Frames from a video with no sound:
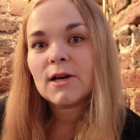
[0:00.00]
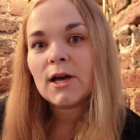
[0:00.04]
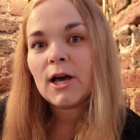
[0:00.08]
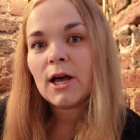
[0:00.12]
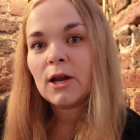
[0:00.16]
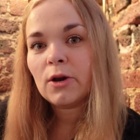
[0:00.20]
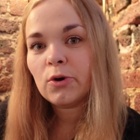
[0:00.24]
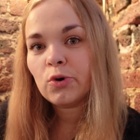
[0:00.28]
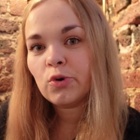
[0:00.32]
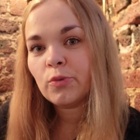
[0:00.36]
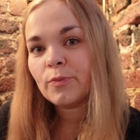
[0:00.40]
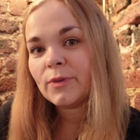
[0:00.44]

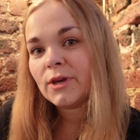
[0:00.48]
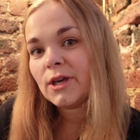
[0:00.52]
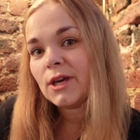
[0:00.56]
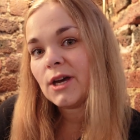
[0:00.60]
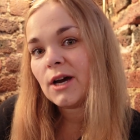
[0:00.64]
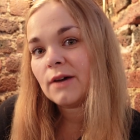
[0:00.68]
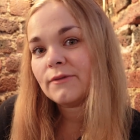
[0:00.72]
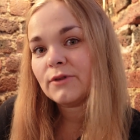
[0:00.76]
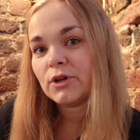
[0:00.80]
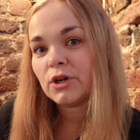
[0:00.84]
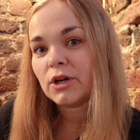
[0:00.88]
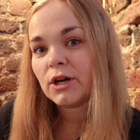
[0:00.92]
halloumi
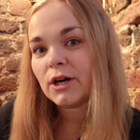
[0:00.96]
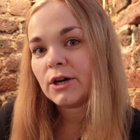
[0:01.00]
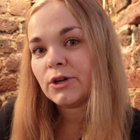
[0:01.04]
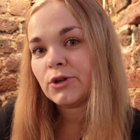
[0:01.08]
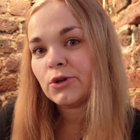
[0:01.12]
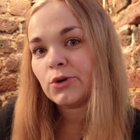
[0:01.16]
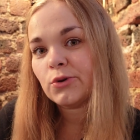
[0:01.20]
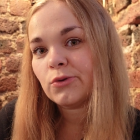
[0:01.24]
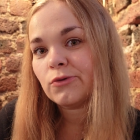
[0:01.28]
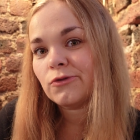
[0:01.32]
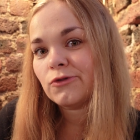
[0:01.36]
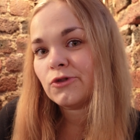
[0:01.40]

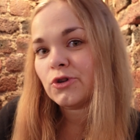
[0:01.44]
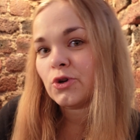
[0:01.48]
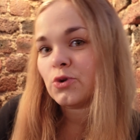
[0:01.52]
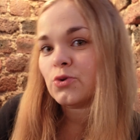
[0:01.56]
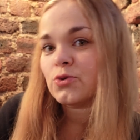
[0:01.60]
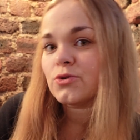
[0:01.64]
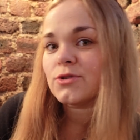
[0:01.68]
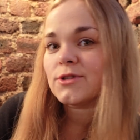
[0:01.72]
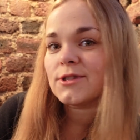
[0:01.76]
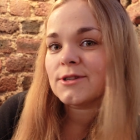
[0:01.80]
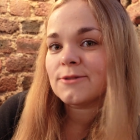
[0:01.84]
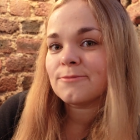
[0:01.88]
avocado
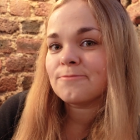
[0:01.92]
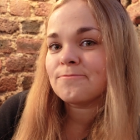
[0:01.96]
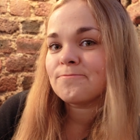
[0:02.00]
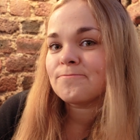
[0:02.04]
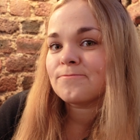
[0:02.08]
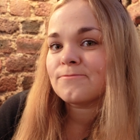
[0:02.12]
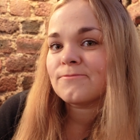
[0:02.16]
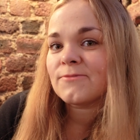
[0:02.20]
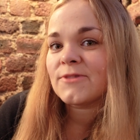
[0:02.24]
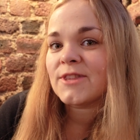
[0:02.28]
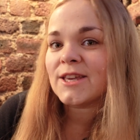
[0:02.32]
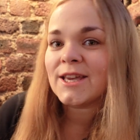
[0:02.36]
toast
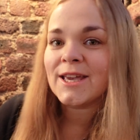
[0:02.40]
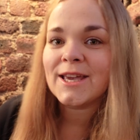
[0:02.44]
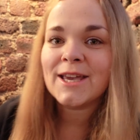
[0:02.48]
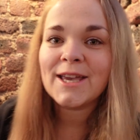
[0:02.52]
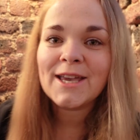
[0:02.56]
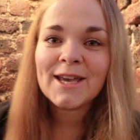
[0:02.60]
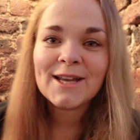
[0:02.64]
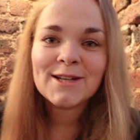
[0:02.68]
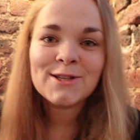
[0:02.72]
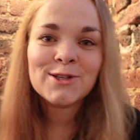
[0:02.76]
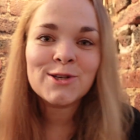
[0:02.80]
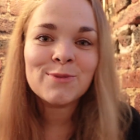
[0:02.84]

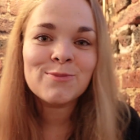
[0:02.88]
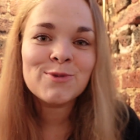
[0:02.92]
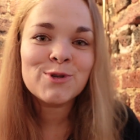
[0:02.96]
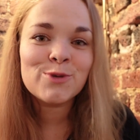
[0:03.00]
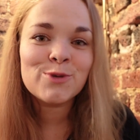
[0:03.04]
thingy and some